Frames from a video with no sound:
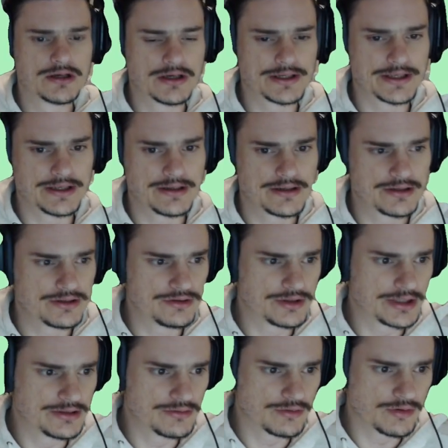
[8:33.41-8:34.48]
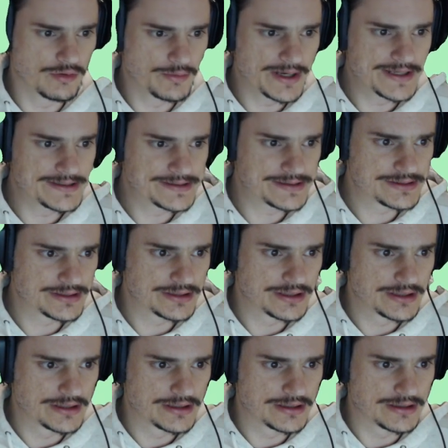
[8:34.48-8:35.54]
Okay. You can always
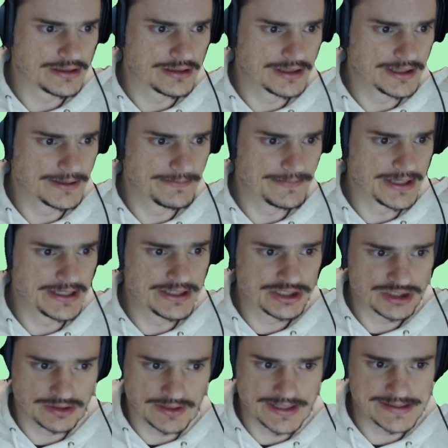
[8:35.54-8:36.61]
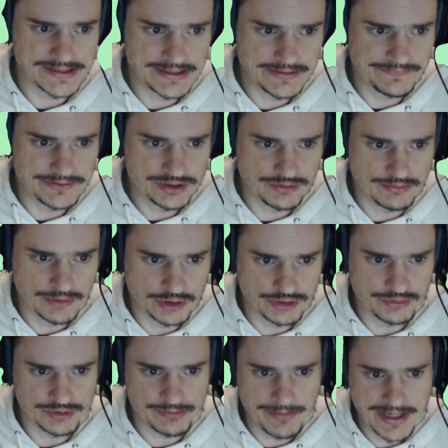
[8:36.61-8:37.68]
initialize individual
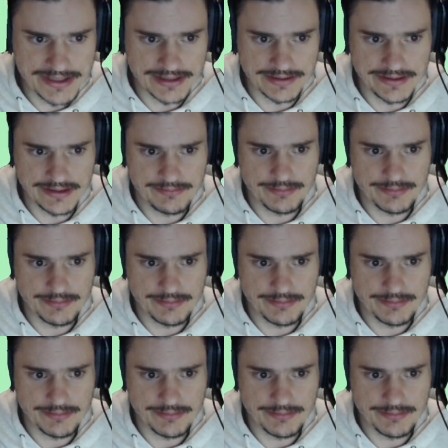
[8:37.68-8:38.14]
modules manually,